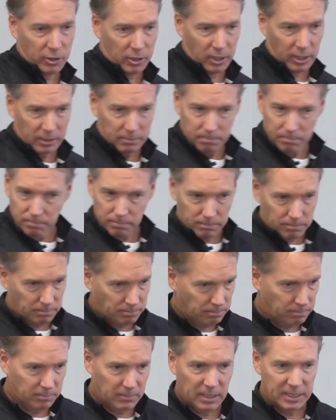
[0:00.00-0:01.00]
you're good at
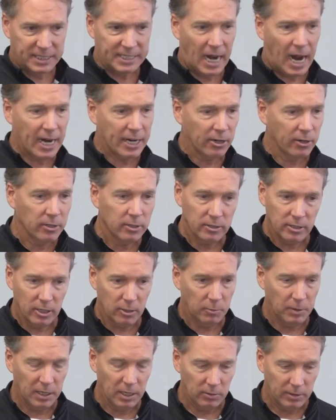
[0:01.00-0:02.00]
soccer,
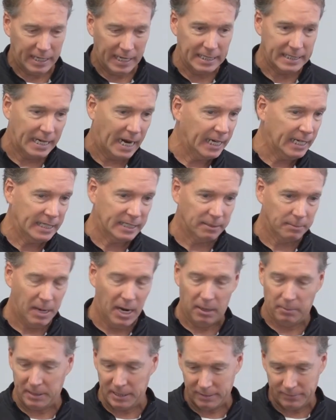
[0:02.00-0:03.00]
good with little kids, I need some
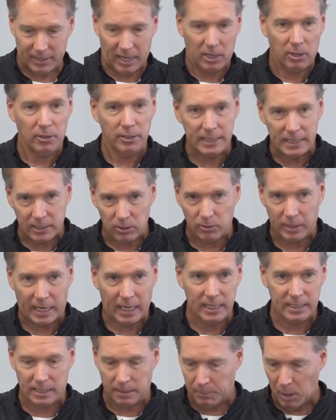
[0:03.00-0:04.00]
help because I've got all these little
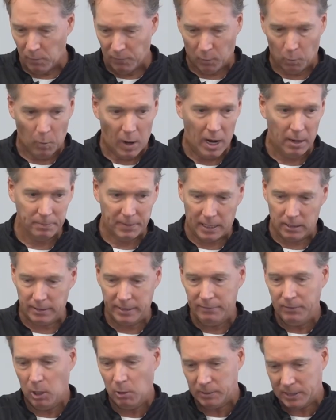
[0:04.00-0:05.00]
kids, I'm overwhelmed, they don't
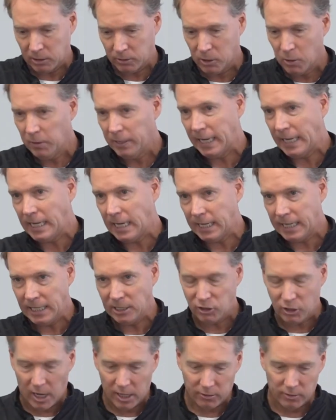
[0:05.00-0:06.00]
even know what they're doing, they kick
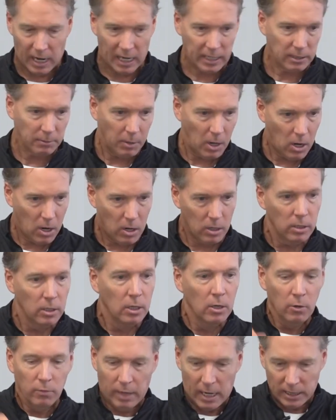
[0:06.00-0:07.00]
each other, not the ball,
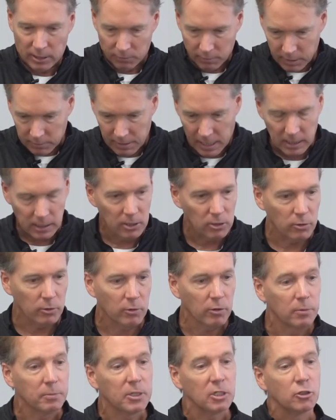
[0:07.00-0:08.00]
right? They run around in a little
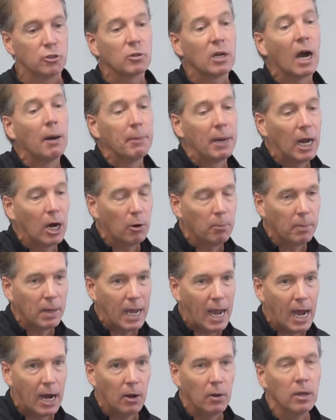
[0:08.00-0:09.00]
group, could you come and help me
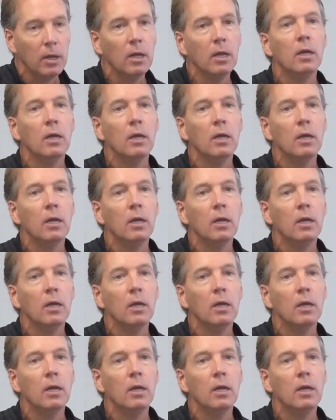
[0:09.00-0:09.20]
out?